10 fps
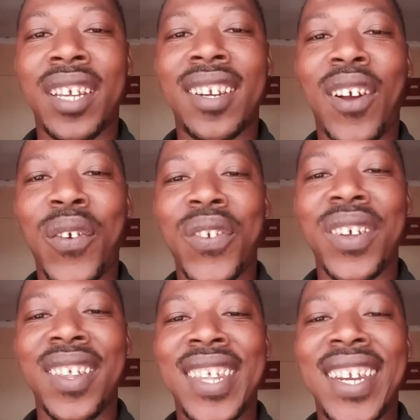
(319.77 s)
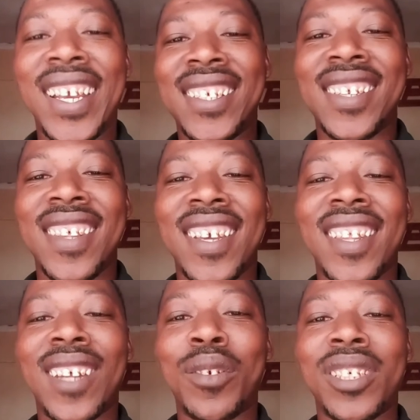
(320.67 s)
Okay, now the next
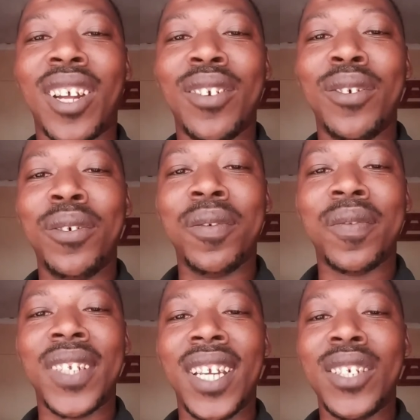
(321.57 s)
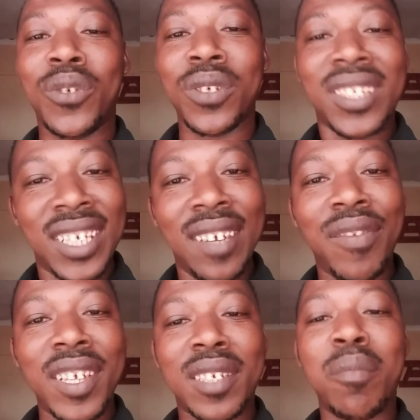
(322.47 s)
thing that we shall do is to see
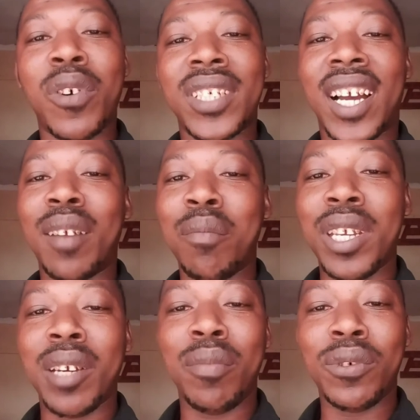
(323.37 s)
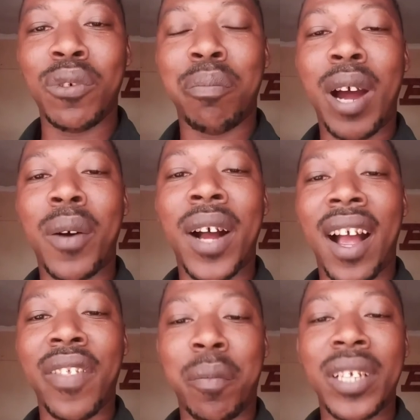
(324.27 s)
if this motor can be able to power
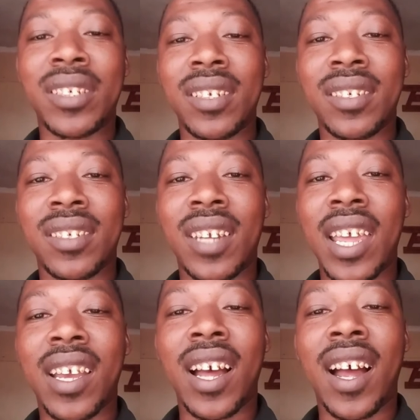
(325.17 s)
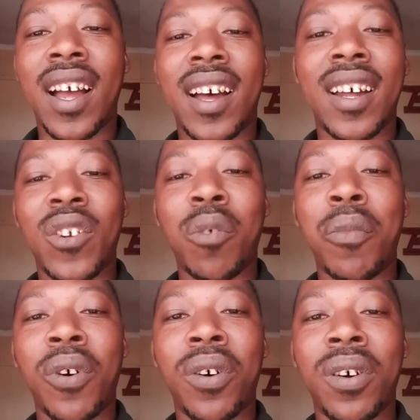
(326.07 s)
other machines like a uh,
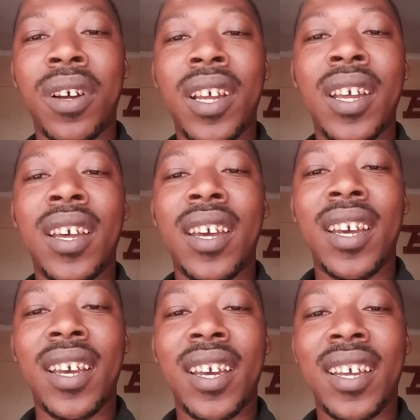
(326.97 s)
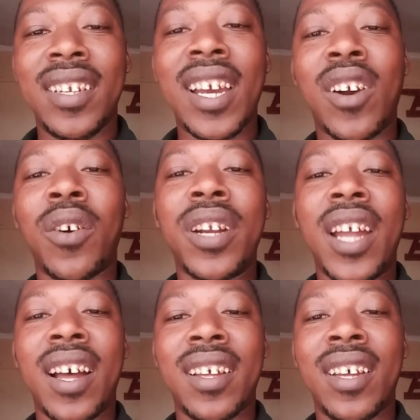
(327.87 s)
normal uh,
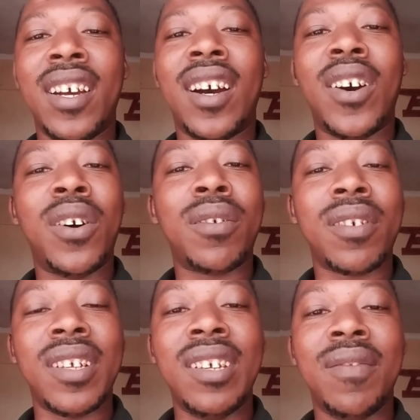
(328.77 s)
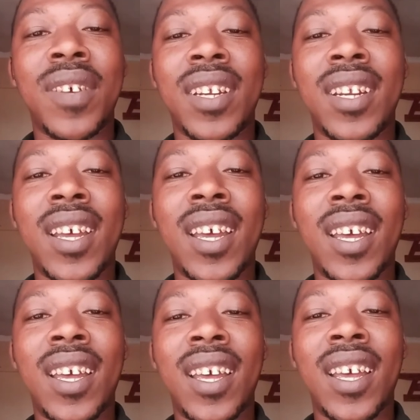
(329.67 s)
decoder or even
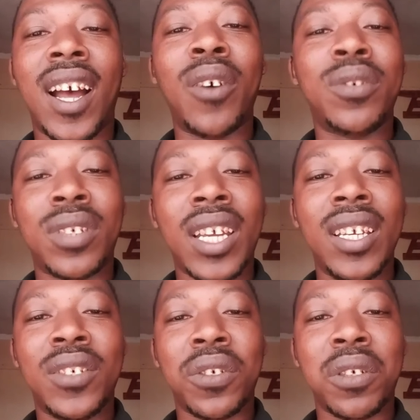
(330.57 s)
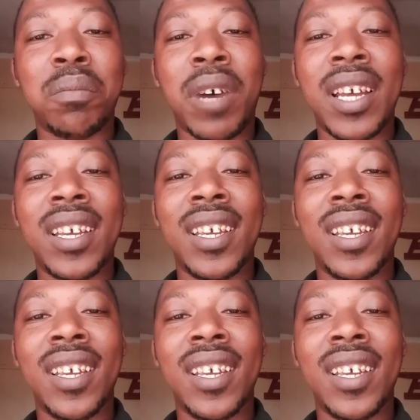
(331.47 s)
uh, I'll try it on my